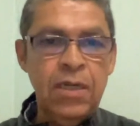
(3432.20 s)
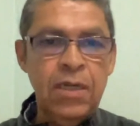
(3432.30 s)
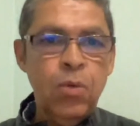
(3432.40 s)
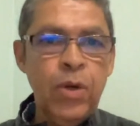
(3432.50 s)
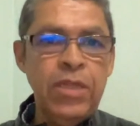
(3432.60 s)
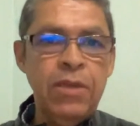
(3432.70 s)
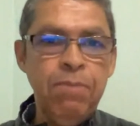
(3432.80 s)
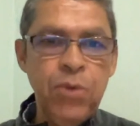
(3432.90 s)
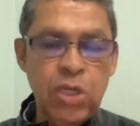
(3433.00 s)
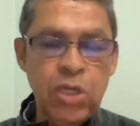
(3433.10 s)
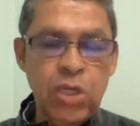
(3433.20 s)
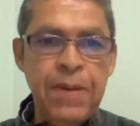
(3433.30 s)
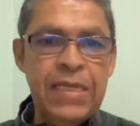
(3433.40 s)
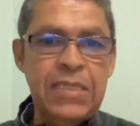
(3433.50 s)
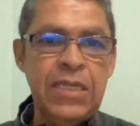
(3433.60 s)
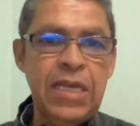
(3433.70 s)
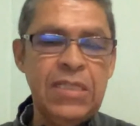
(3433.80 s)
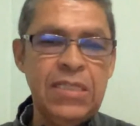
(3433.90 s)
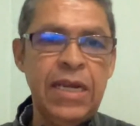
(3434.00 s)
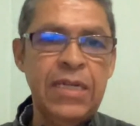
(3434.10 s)
where the municipality
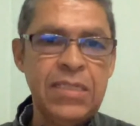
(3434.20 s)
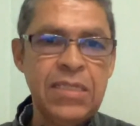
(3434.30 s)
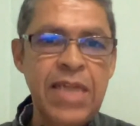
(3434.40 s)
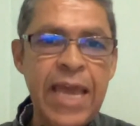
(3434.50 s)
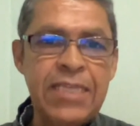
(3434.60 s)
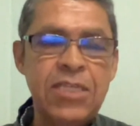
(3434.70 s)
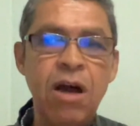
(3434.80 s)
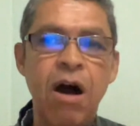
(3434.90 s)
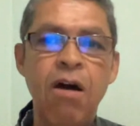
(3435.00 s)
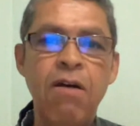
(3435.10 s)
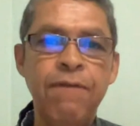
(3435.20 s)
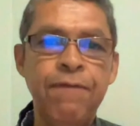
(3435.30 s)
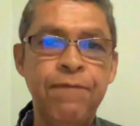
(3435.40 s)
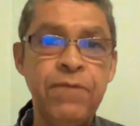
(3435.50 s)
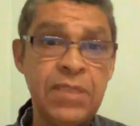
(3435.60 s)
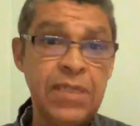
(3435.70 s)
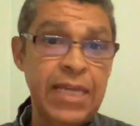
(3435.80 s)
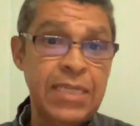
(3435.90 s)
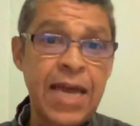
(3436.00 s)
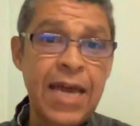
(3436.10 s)
is at a state of,
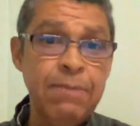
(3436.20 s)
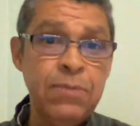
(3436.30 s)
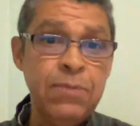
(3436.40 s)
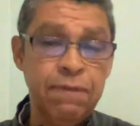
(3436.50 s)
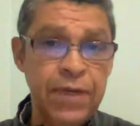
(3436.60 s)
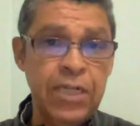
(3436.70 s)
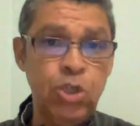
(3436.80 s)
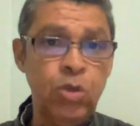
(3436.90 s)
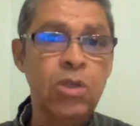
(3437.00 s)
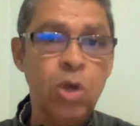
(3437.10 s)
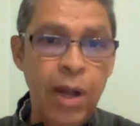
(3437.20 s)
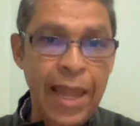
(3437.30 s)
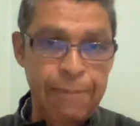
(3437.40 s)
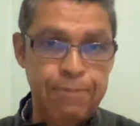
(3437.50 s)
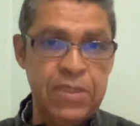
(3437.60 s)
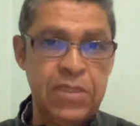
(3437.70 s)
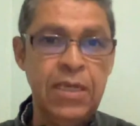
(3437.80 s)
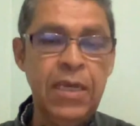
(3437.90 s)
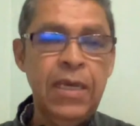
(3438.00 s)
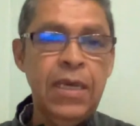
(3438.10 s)
at times, virtual collapse.
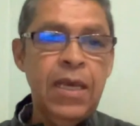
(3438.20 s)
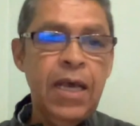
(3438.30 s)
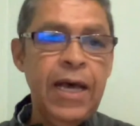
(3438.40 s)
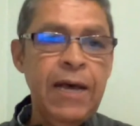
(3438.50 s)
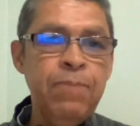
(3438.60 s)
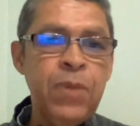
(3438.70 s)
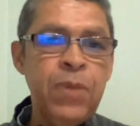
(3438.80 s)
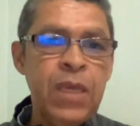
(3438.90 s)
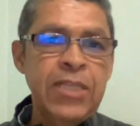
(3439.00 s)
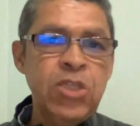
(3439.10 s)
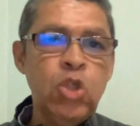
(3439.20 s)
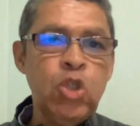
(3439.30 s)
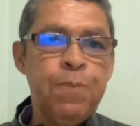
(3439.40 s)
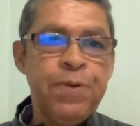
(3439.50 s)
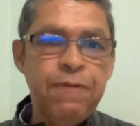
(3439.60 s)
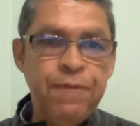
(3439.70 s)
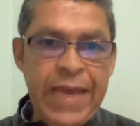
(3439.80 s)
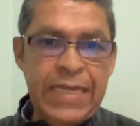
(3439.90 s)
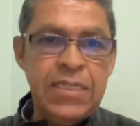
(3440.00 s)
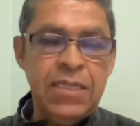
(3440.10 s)
And so to
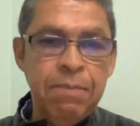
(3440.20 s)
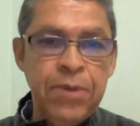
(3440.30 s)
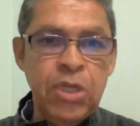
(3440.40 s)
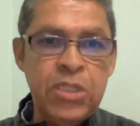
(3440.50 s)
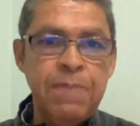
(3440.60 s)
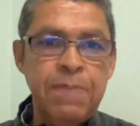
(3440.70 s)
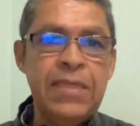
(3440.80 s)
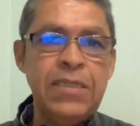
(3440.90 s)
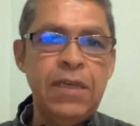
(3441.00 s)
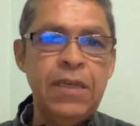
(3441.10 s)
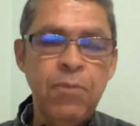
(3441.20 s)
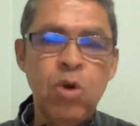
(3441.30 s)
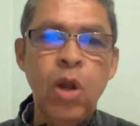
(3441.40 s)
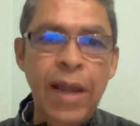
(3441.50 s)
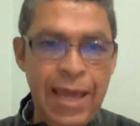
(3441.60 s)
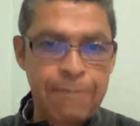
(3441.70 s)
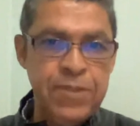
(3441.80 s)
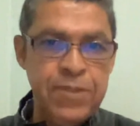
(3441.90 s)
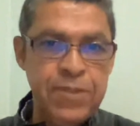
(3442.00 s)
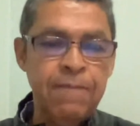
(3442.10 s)
prevent the municipality from
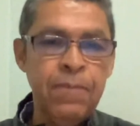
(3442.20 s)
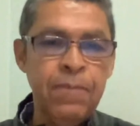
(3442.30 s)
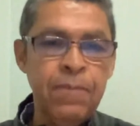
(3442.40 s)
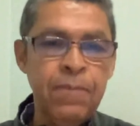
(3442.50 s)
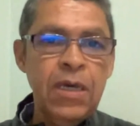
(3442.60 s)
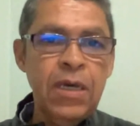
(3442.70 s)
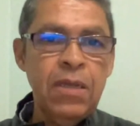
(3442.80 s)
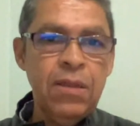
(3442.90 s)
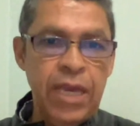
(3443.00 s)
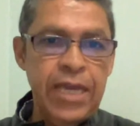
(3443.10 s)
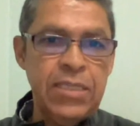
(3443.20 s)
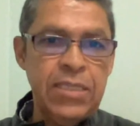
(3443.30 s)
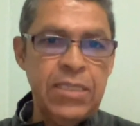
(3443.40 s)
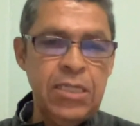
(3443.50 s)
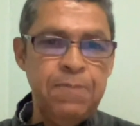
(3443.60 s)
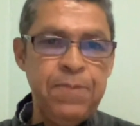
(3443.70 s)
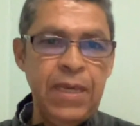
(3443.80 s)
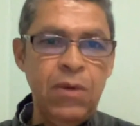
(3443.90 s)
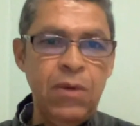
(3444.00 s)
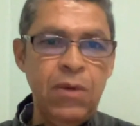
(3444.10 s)
collapsing, the
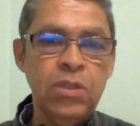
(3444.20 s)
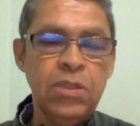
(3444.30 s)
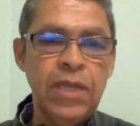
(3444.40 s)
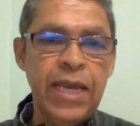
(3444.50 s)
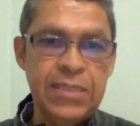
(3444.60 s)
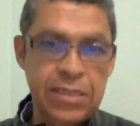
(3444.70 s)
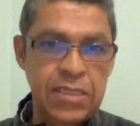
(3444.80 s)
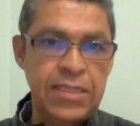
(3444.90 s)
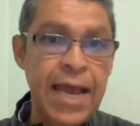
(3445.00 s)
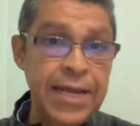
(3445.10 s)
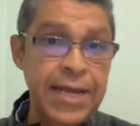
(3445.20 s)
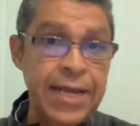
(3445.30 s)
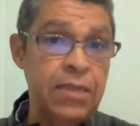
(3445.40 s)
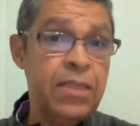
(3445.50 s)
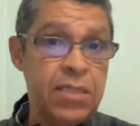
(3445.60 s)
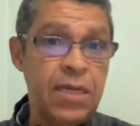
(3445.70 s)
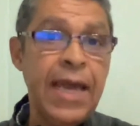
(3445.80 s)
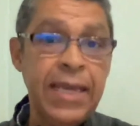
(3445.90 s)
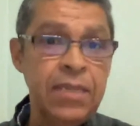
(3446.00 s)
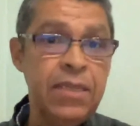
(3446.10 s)
ACDP has decided, in
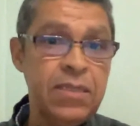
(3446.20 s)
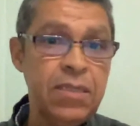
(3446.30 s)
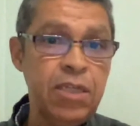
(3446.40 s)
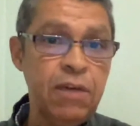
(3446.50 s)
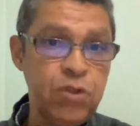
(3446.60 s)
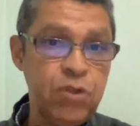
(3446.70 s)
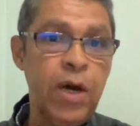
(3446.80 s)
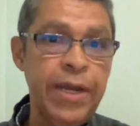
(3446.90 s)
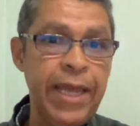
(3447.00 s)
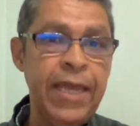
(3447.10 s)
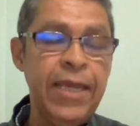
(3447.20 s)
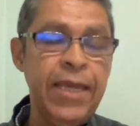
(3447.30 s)
the city of Tshwane,